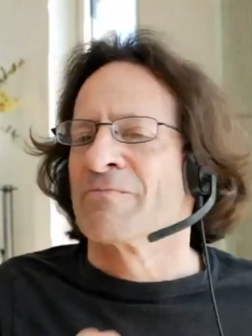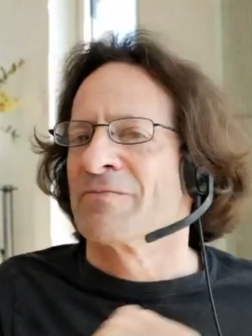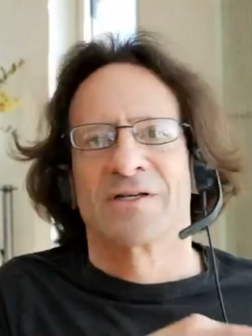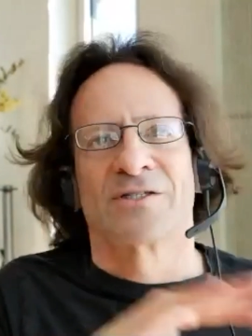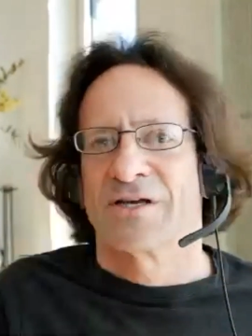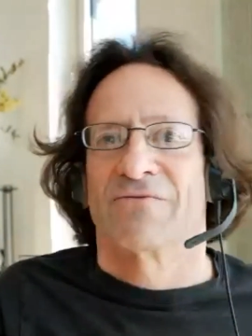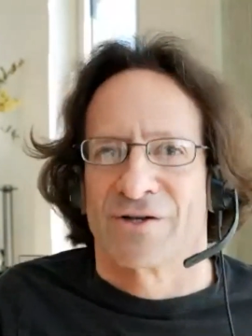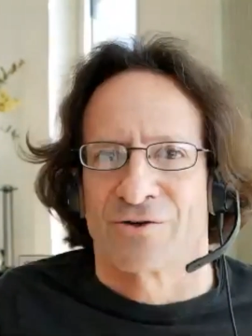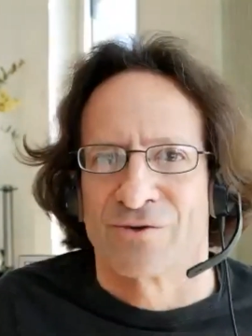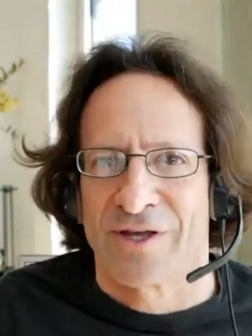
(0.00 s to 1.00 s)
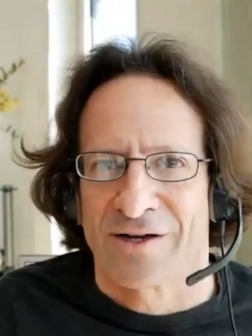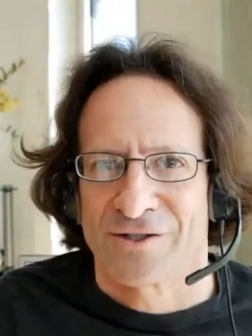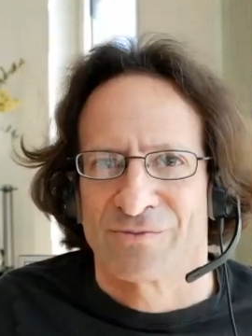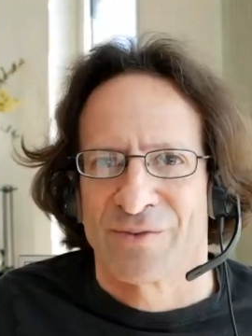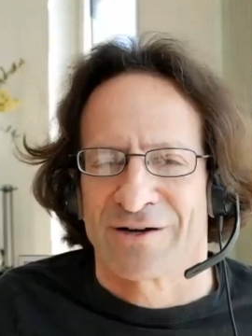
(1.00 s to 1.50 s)

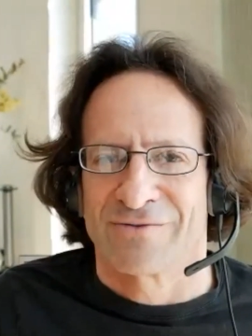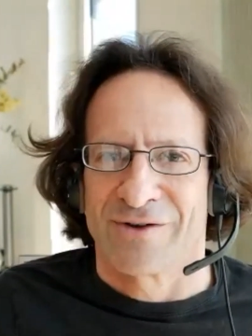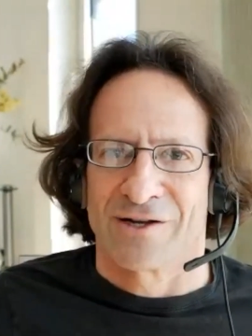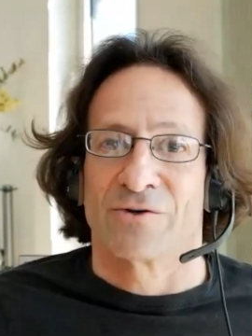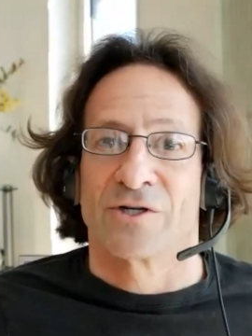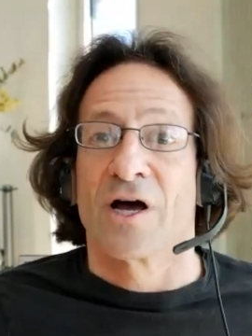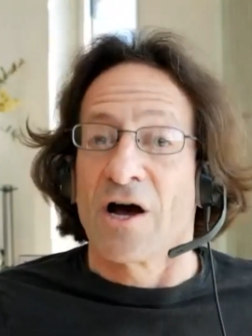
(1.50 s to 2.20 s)
£700,000 valuation.